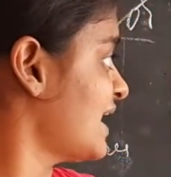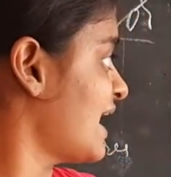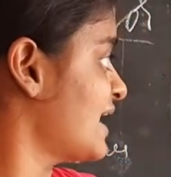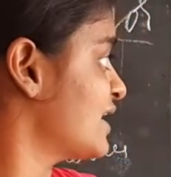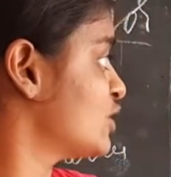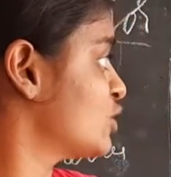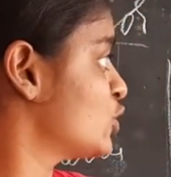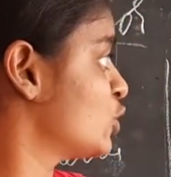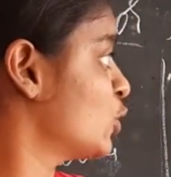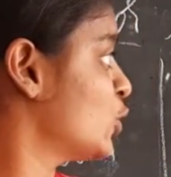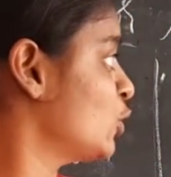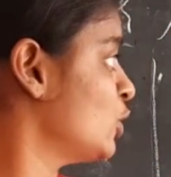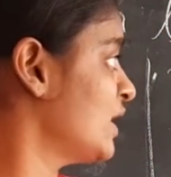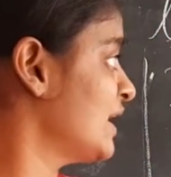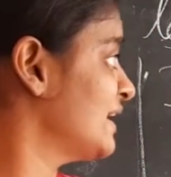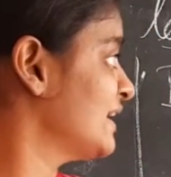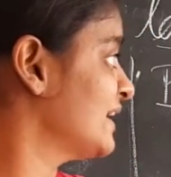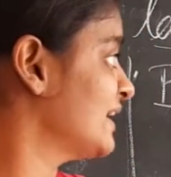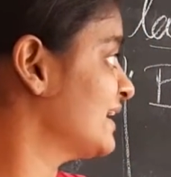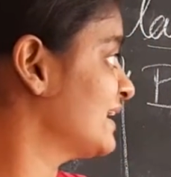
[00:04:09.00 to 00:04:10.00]
and low
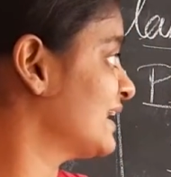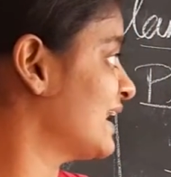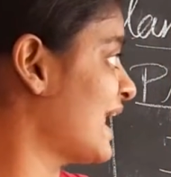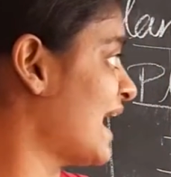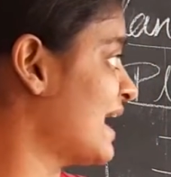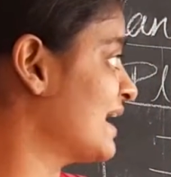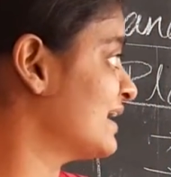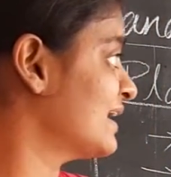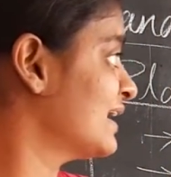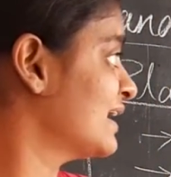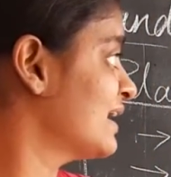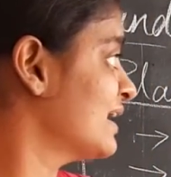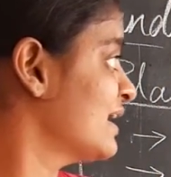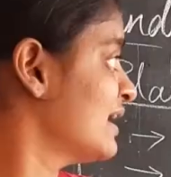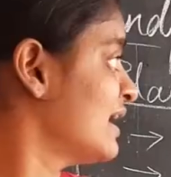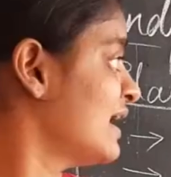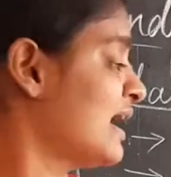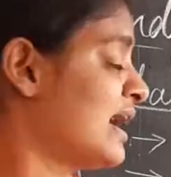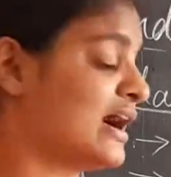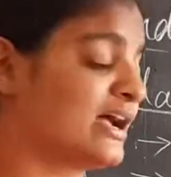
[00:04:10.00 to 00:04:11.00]
lying land
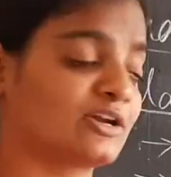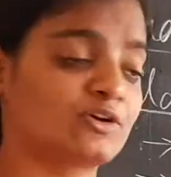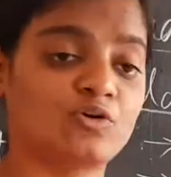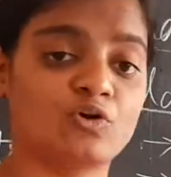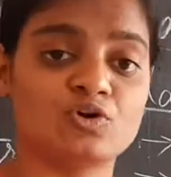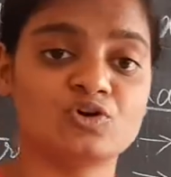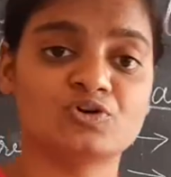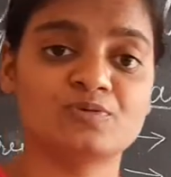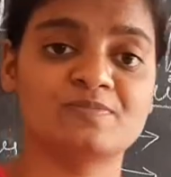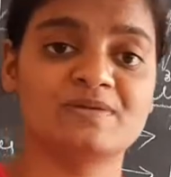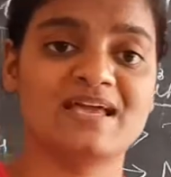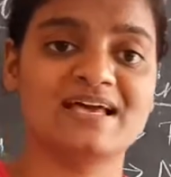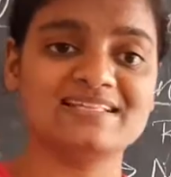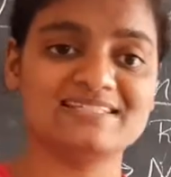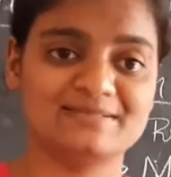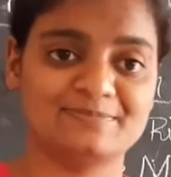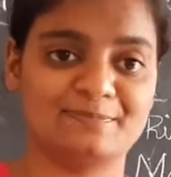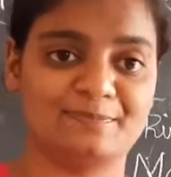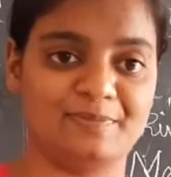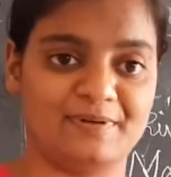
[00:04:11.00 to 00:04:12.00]
are called to be as
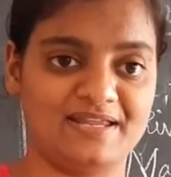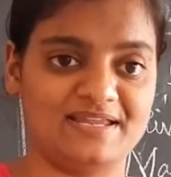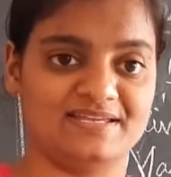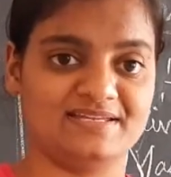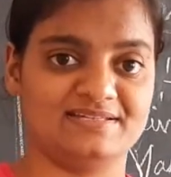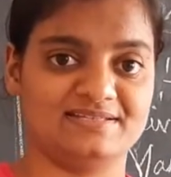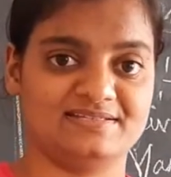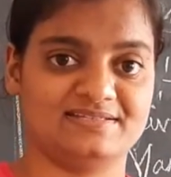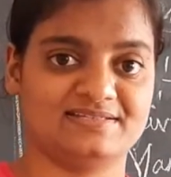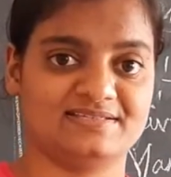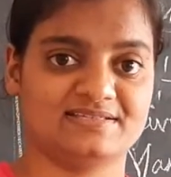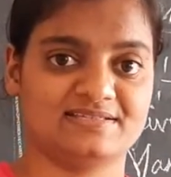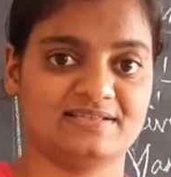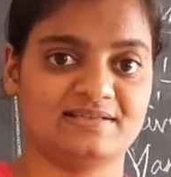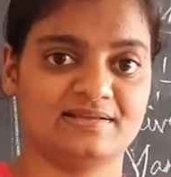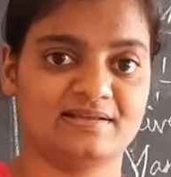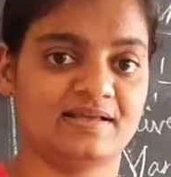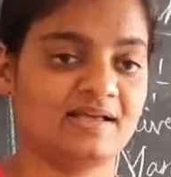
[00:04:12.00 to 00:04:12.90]
plains.